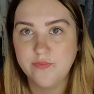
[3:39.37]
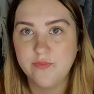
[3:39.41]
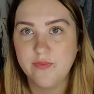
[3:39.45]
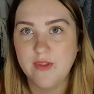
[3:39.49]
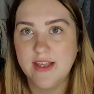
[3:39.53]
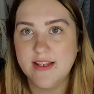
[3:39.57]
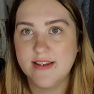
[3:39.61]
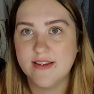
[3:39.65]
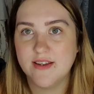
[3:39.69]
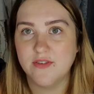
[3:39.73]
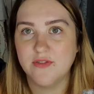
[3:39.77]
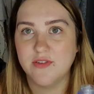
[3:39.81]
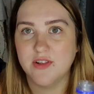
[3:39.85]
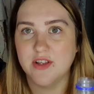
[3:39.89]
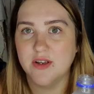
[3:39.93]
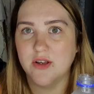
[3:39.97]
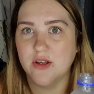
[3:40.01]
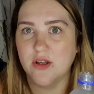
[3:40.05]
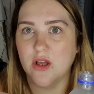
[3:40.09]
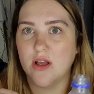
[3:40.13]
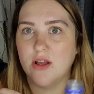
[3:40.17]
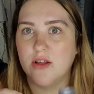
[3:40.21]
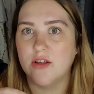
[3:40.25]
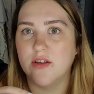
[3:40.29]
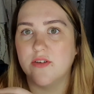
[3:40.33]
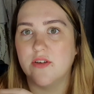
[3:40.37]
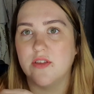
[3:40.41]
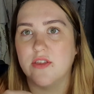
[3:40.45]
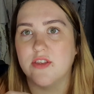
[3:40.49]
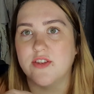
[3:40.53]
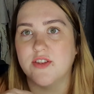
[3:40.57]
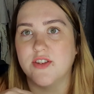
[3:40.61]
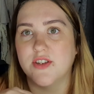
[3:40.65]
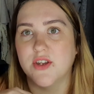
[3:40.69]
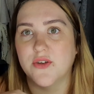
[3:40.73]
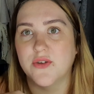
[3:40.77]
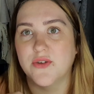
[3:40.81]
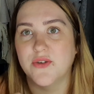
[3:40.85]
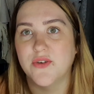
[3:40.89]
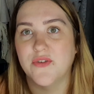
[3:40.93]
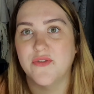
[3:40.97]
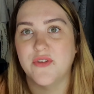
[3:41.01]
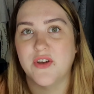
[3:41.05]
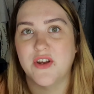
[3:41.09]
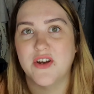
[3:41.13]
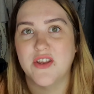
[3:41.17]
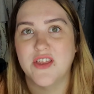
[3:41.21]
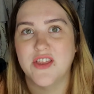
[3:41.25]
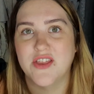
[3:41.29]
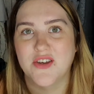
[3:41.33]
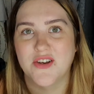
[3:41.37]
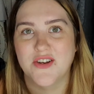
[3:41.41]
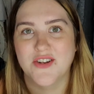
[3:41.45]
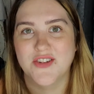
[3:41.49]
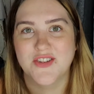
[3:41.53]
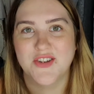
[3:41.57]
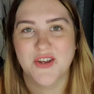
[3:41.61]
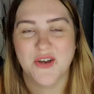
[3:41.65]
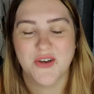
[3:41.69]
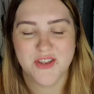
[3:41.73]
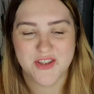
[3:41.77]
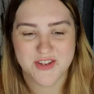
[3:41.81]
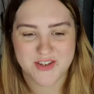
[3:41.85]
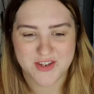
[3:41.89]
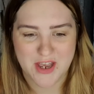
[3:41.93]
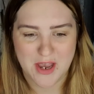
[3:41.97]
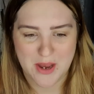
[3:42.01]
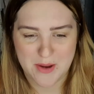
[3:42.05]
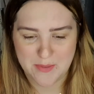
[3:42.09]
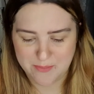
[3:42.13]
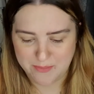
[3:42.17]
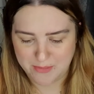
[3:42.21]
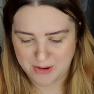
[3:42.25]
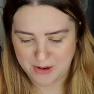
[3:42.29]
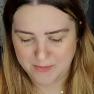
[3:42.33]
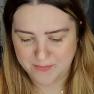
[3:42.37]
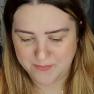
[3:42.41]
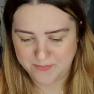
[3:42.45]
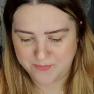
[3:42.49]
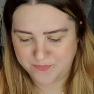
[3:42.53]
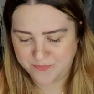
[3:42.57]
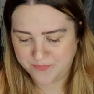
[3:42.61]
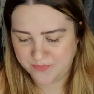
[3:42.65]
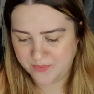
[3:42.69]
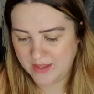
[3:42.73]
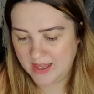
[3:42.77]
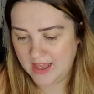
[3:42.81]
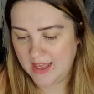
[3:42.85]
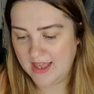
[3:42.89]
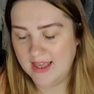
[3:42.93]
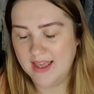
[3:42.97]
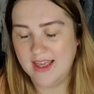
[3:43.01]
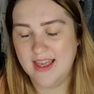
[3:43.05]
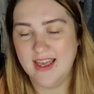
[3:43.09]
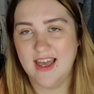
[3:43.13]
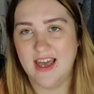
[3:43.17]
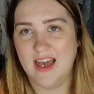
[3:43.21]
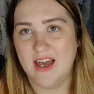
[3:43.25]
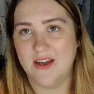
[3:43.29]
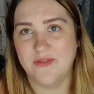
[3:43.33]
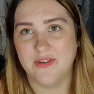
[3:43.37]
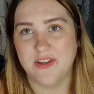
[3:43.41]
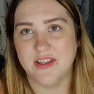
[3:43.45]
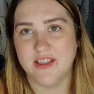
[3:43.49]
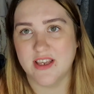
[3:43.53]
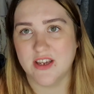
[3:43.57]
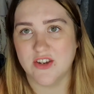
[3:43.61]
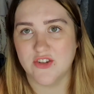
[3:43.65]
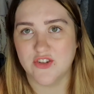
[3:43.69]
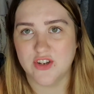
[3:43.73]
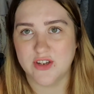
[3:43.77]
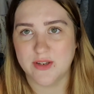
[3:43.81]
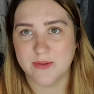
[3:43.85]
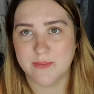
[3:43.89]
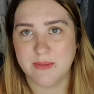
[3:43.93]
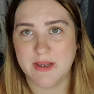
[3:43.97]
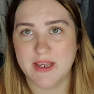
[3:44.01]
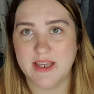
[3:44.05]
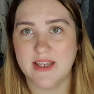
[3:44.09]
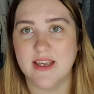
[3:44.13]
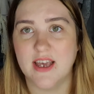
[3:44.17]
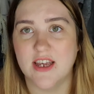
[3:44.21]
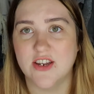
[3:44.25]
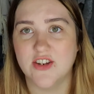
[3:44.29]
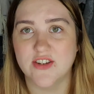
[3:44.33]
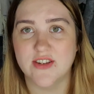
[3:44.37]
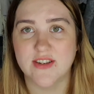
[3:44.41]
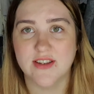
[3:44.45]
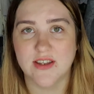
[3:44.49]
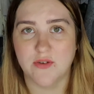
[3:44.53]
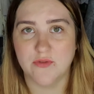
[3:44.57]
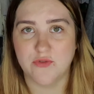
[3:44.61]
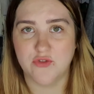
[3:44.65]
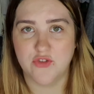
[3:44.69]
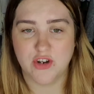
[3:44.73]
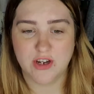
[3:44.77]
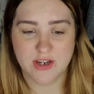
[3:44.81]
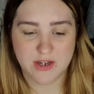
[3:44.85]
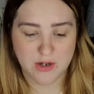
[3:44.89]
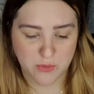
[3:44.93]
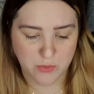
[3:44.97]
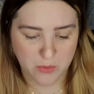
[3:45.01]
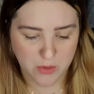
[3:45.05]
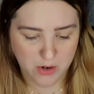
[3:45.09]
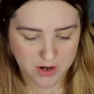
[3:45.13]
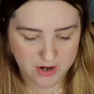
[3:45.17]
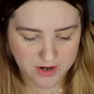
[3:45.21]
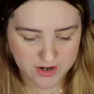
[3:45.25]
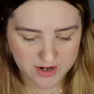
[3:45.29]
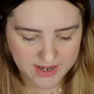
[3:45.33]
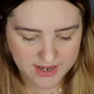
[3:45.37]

Definitely still very thirsty all the time, but I think that's just me. I just love drinking water.